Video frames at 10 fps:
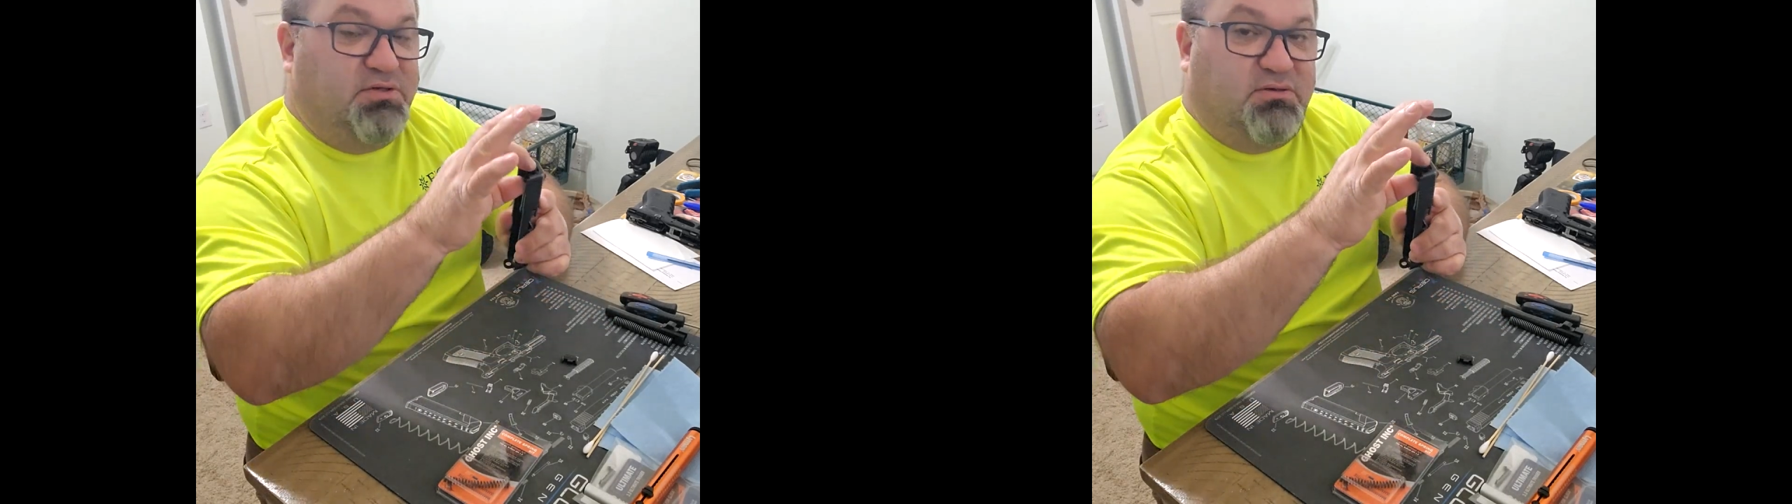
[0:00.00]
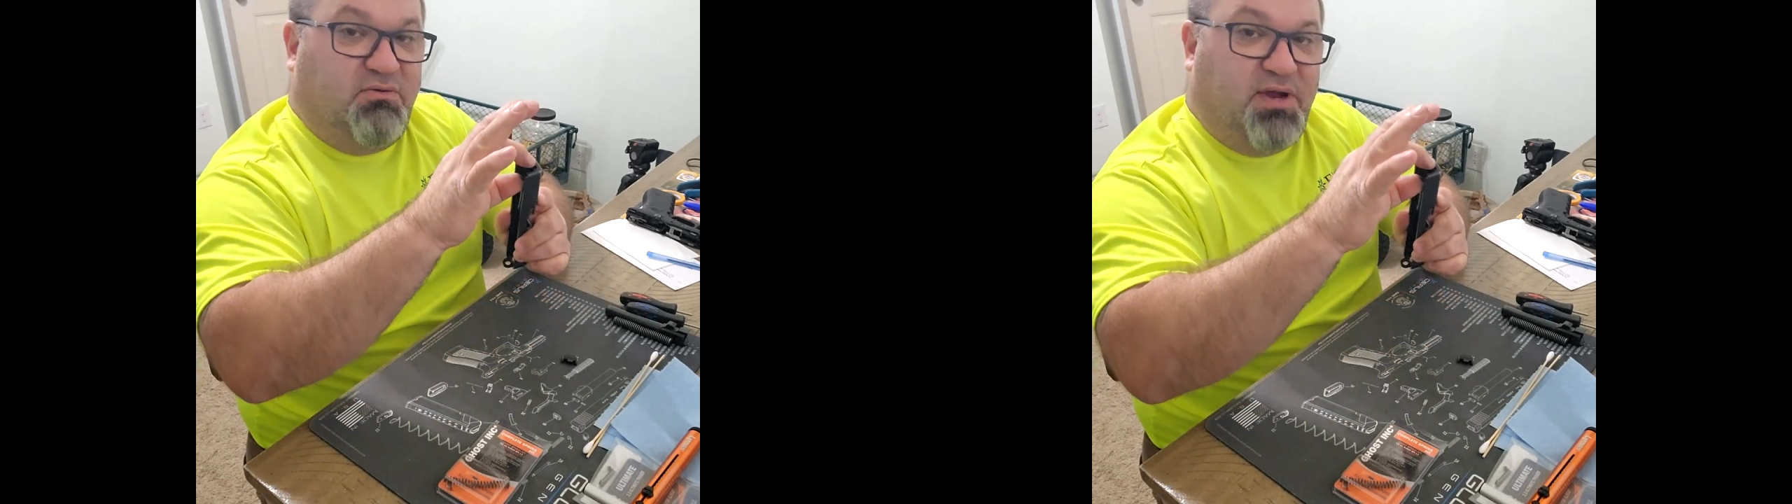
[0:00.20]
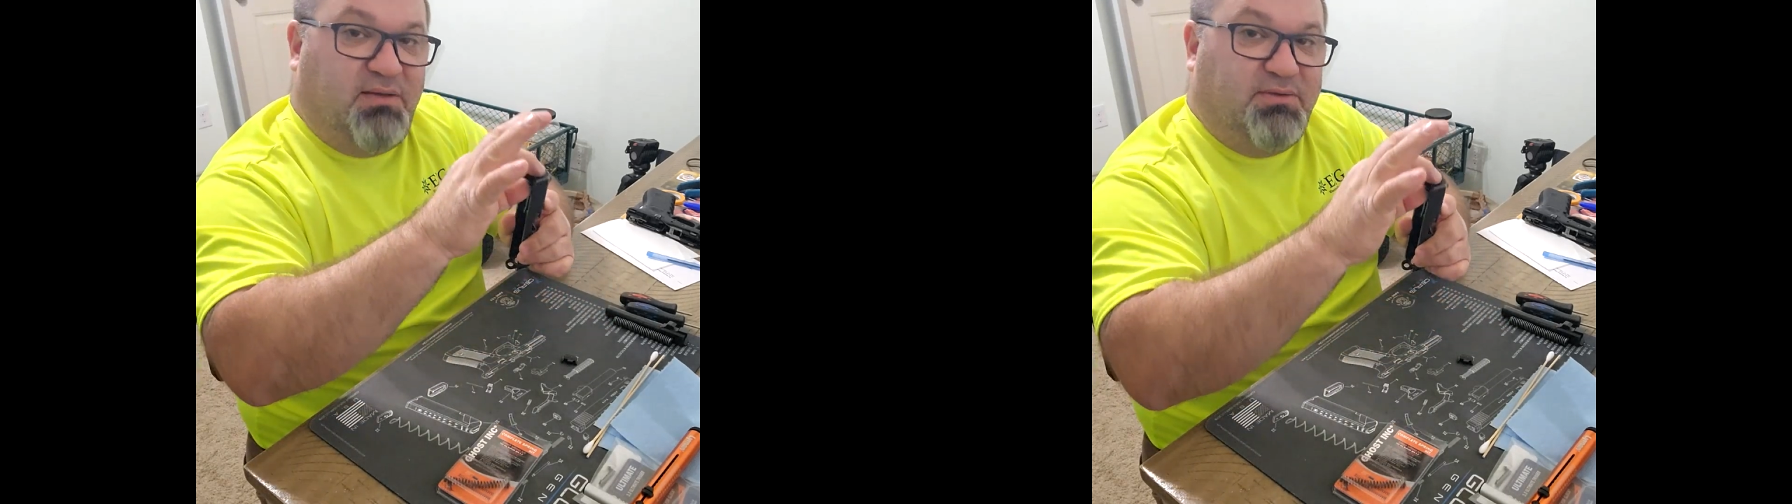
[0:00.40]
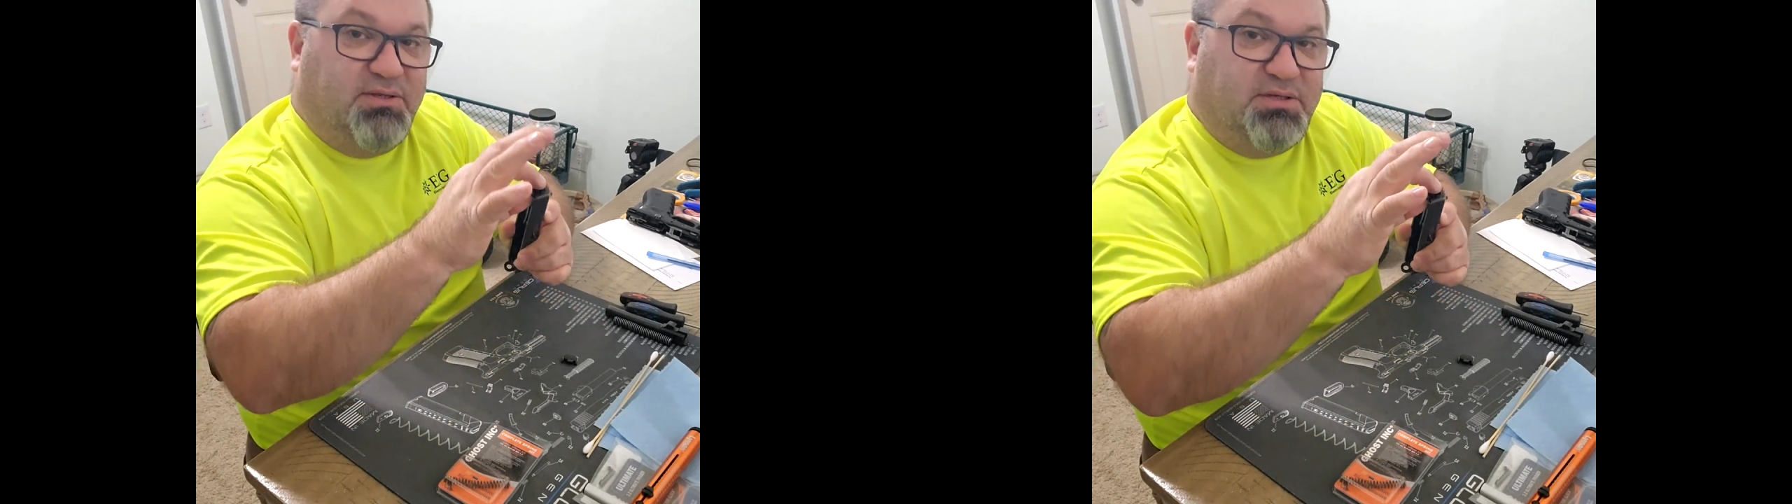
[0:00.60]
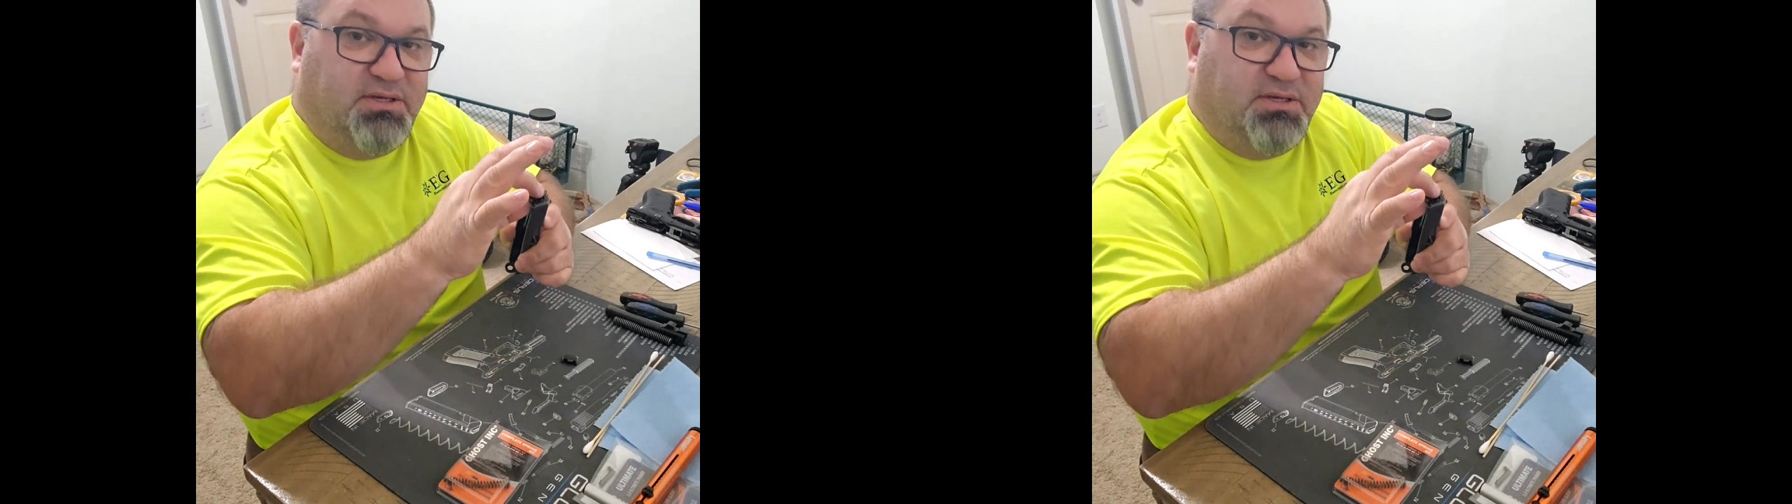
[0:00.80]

just grab this